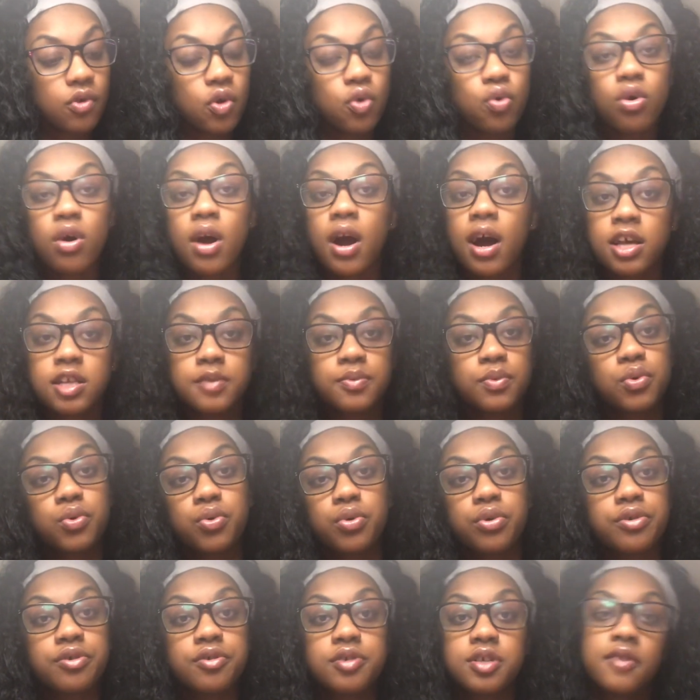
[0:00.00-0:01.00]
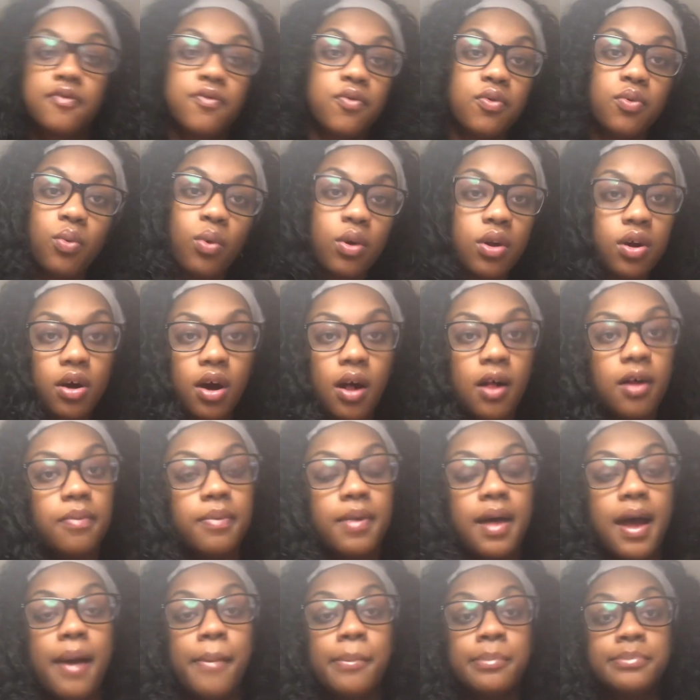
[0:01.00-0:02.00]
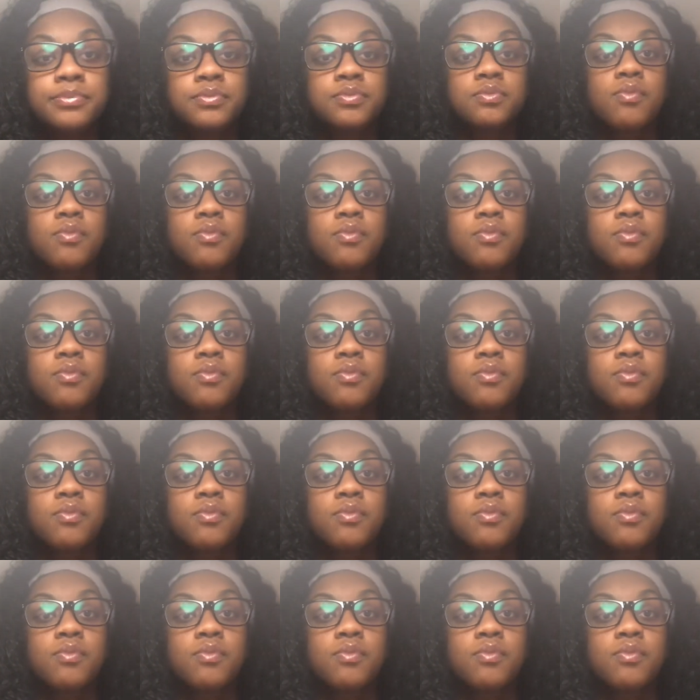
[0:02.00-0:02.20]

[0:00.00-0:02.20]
or hospital corners if you want to call them that.